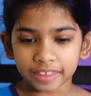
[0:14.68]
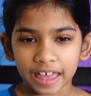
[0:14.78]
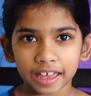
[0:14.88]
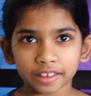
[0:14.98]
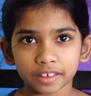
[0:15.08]

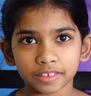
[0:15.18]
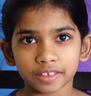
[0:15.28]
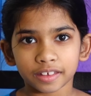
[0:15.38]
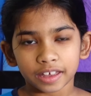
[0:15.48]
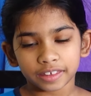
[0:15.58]

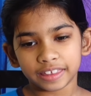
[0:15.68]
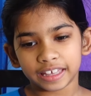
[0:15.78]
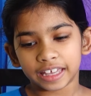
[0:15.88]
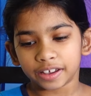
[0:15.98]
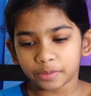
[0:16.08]
Next,
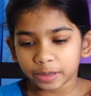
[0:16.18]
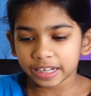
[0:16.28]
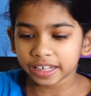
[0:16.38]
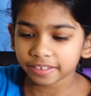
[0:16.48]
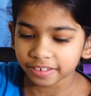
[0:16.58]
the
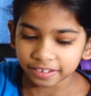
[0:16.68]
ingredients